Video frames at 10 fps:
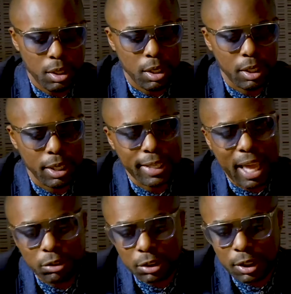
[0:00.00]
and they
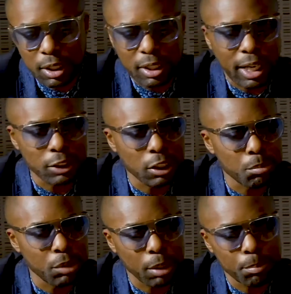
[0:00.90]
announced it, and then I
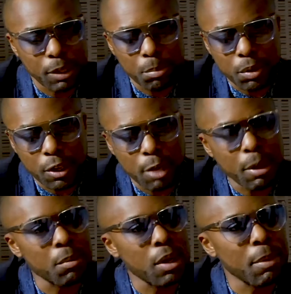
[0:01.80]
started bringing people there,
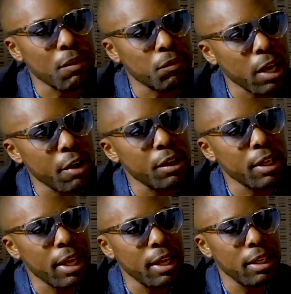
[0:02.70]
my flyer
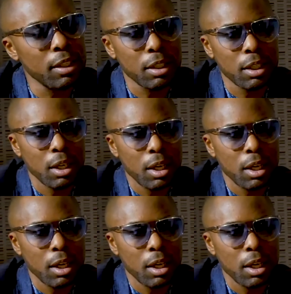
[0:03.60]
again,